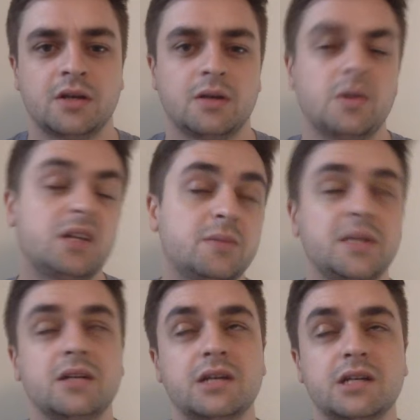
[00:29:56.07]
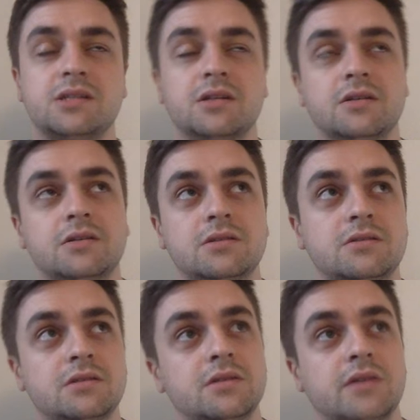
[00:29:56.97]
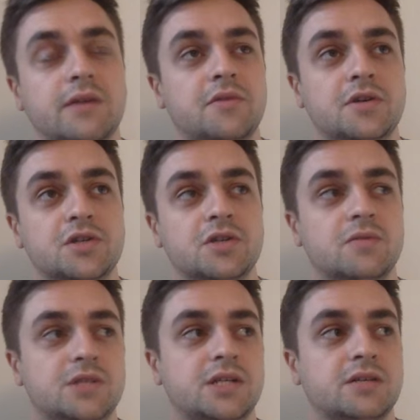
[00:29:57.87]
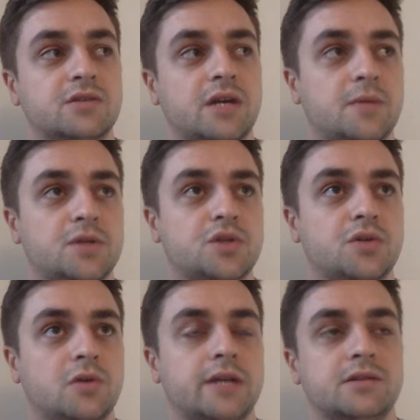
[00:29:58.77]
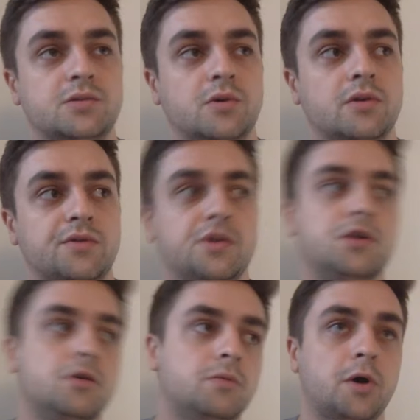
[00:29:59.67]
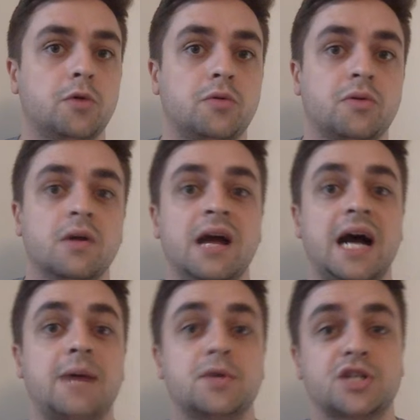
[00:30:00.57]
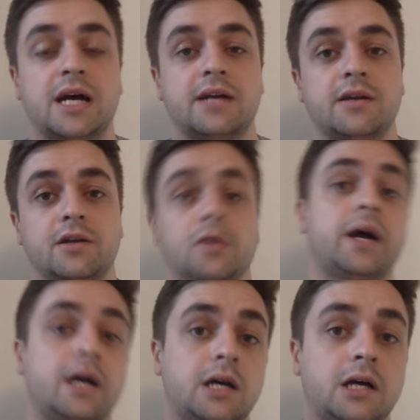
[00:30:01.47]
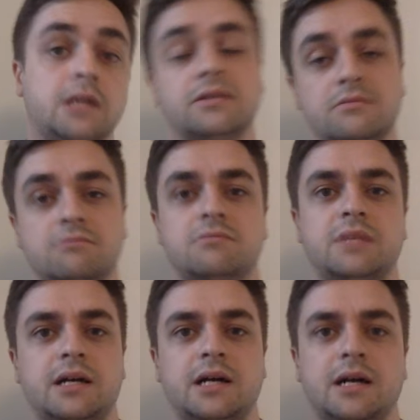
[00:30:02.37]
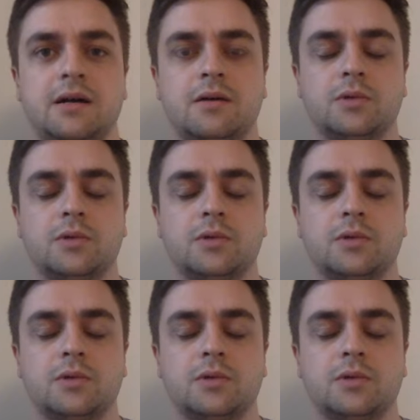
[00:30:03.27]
Well, I mean, I guess you could have a function which tells you how much your adder is worth if you knew both how much adder you had and what the